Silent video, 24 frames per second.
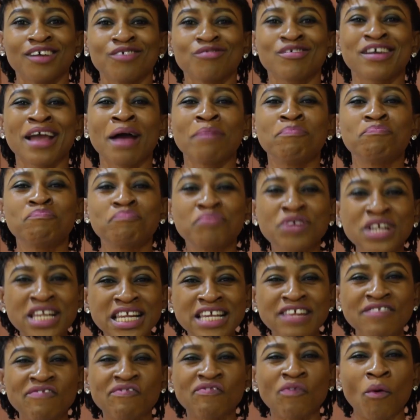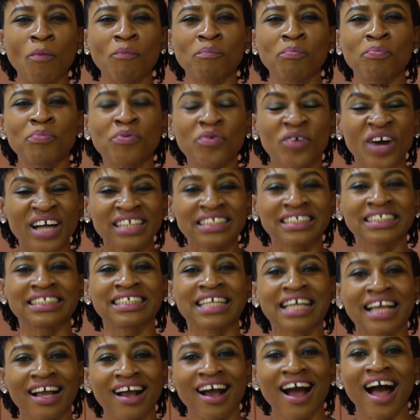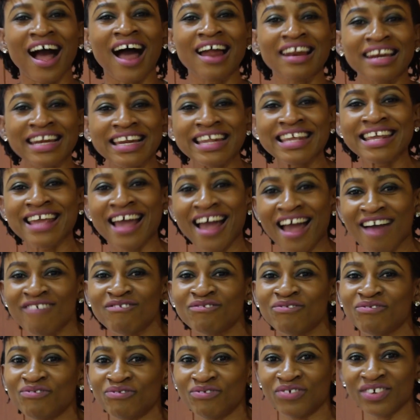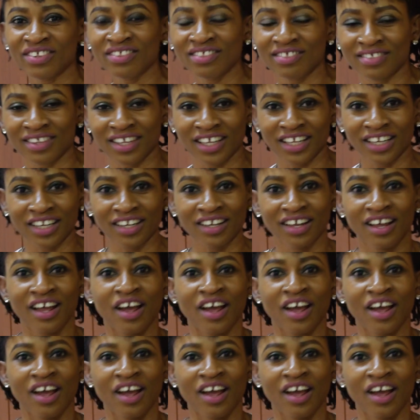you get bullied for practically everything.